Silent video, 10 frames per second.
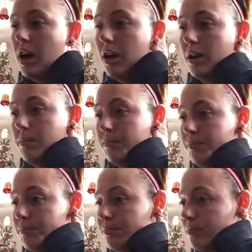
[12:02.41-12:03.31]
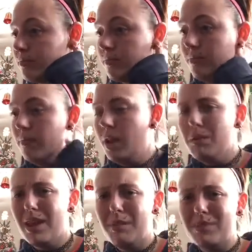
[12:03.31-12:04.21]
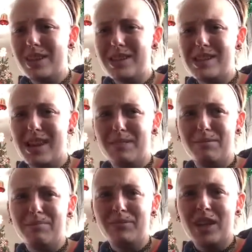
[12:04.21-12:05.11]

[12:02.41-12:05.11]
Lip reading: With that being said,